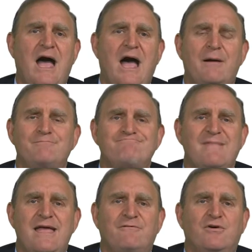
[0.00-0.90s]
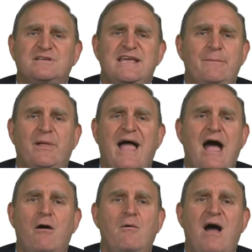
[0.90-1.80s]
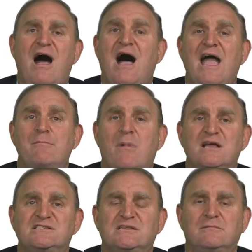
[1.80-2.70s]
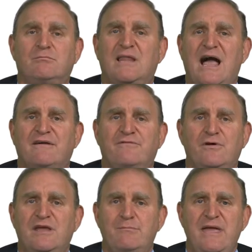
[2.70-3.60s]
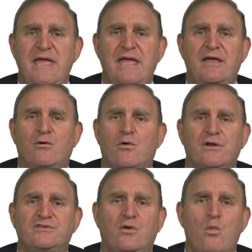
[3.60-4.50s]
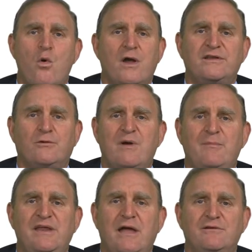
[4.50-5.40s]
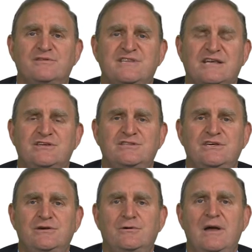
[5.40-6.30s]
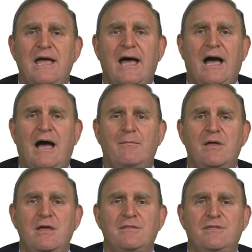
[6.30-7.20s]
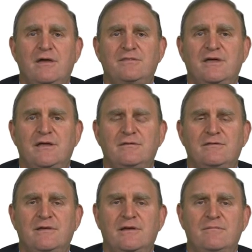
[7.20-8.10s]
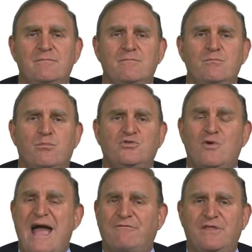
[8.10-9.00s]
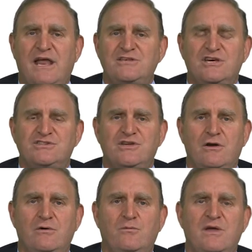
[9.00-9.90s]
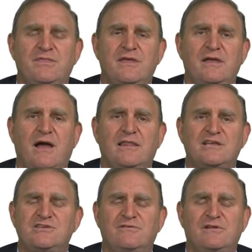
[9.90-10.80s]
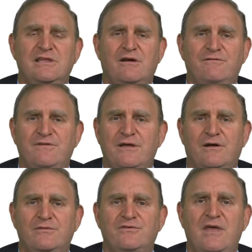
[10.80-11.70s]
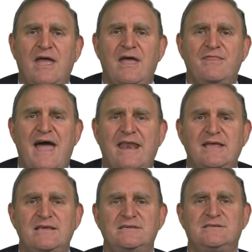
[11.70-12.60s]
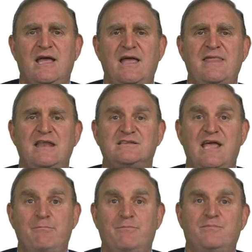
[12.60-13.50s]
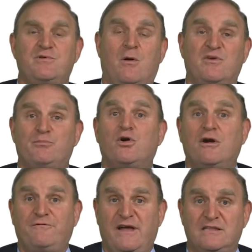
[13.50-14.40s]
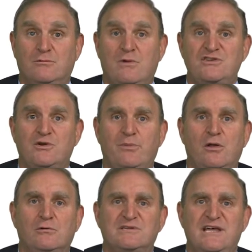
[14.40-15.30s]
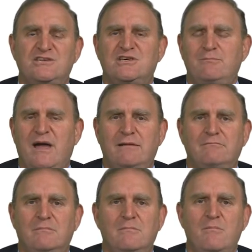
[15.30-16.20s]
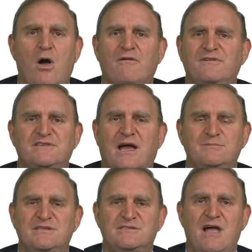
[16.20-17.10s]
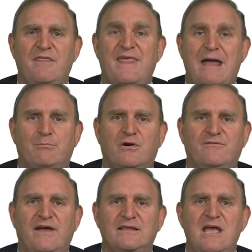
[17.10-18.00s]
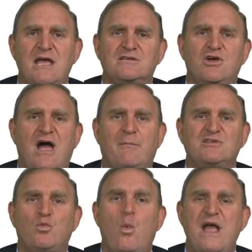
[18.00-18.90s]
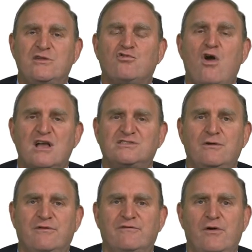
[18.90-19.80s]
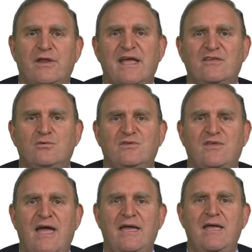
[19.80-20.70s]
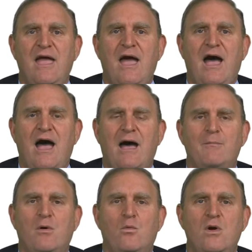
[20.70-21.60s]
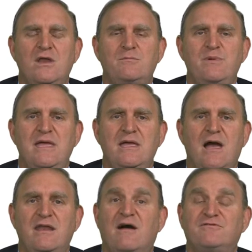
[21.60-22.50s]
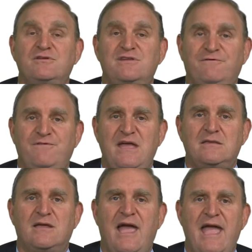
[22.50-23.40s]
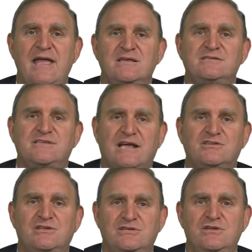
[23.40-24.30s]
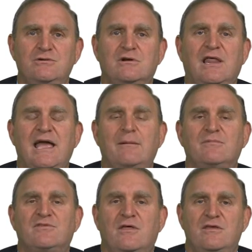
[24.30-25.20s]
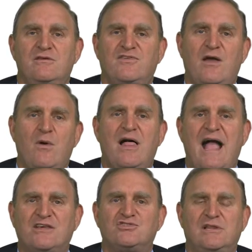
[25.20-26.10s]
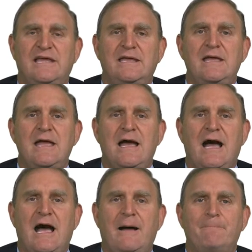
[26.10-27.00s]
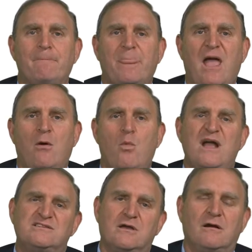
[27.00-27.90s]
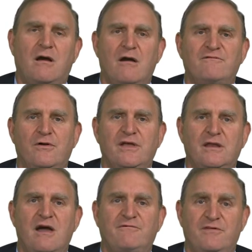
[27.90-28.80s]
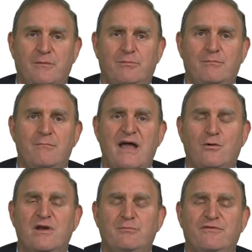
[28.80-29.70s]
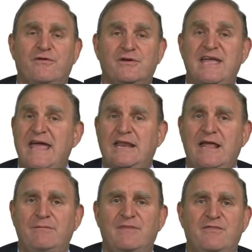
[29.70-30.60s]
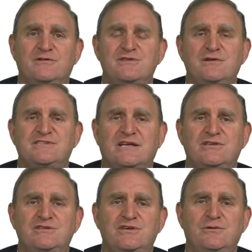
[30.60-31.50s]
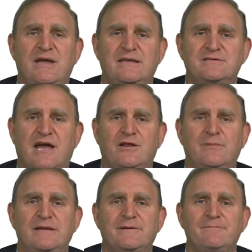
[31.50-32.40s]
Um, for example, how high must bloc voting be in order to warrant a remedy under Section 2? Um, the, the, the graph that I just showed with the election of Cleo Fields, that is, that is a almost perfect racial polarization, but oftentimes it's not that perfect. So, how much white crossover voting, as we say, um, would be enough to defeat a Section 2 claim so that you say, well, actually, um, uh, whites are, are voting enough for the minority preferred candidate that there's no Section 2 entitlement.